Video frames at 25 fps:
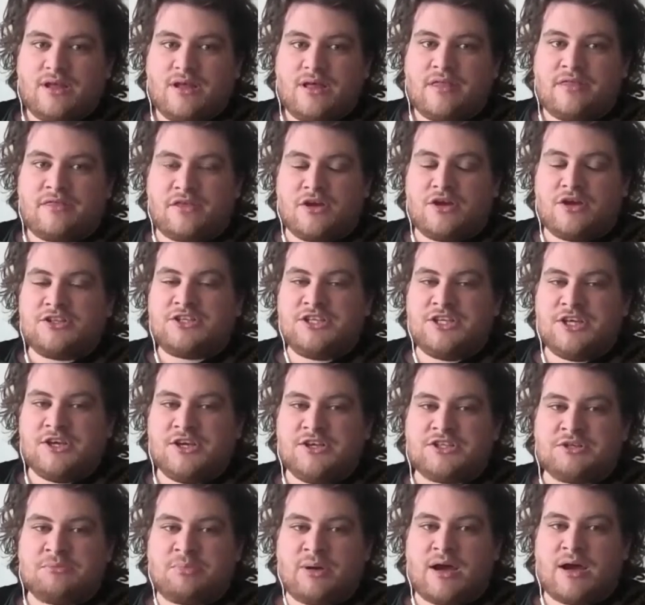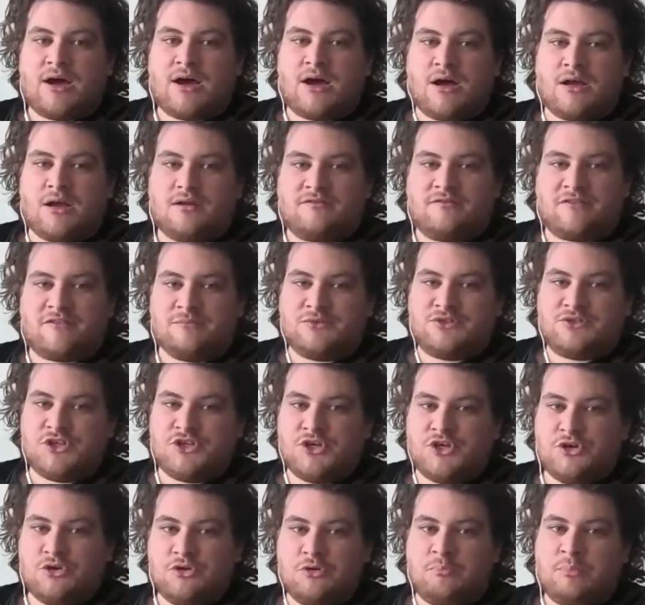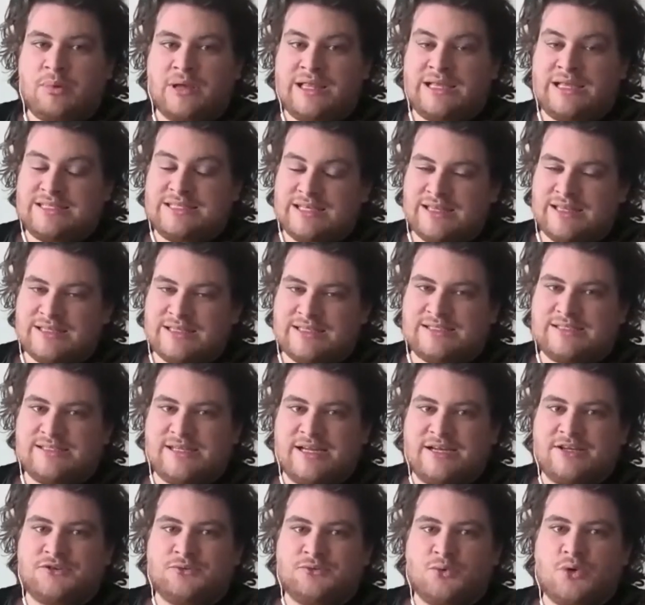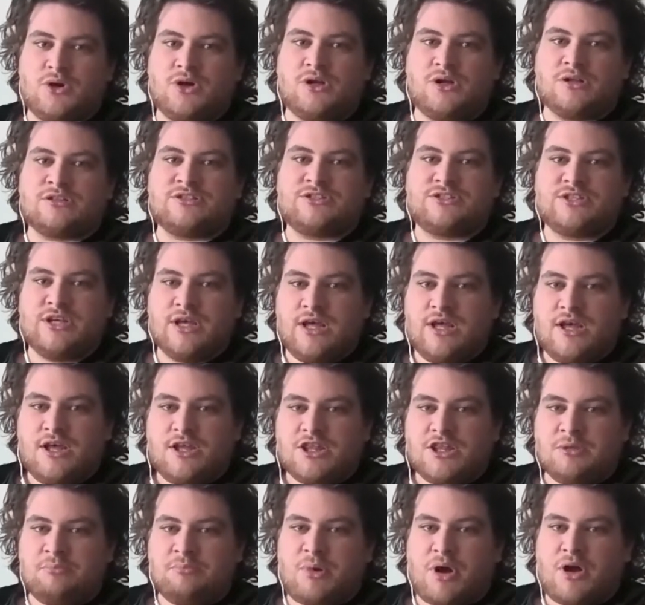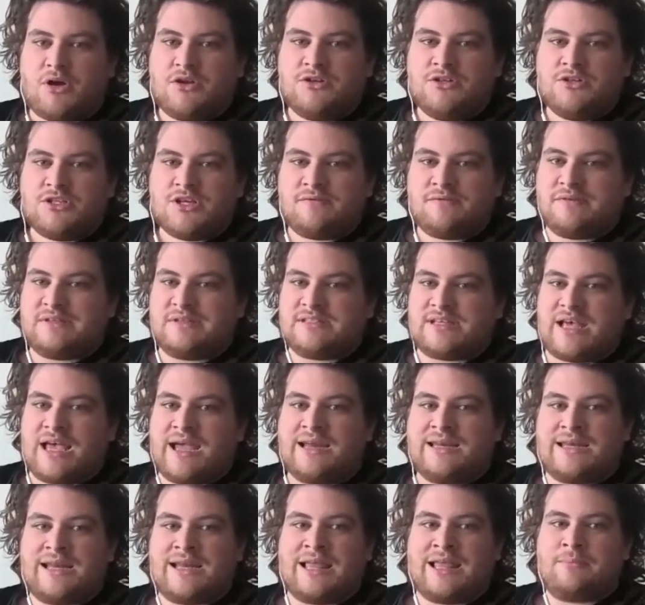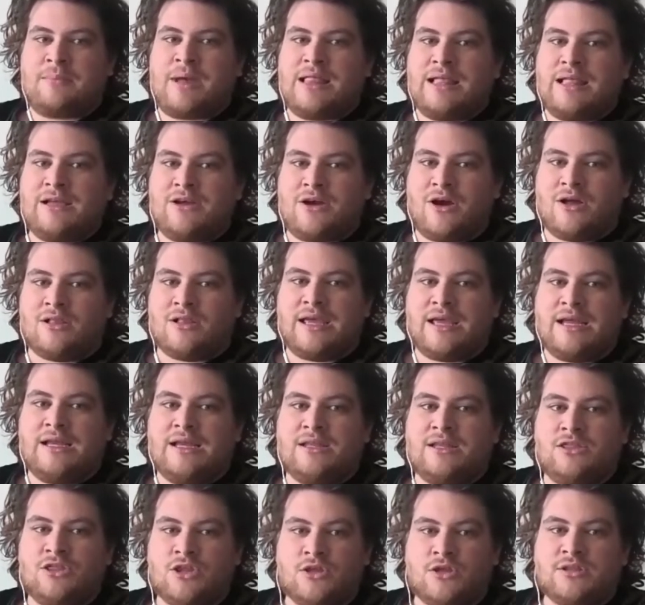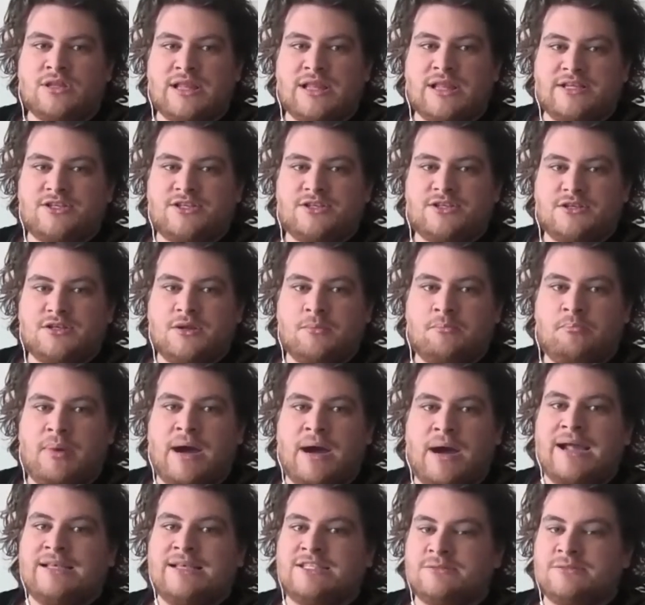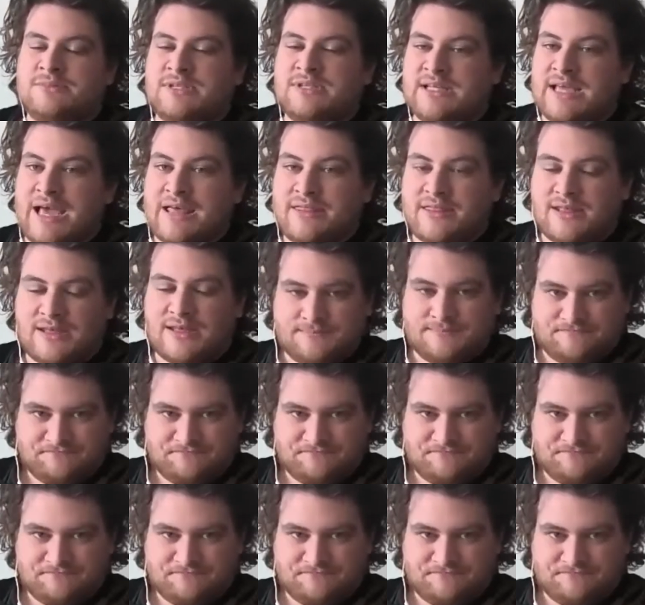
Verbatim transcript: 30 years apart from two politically distinct worlds, the bond of a psychedelic melancholy nonetheless binds them together.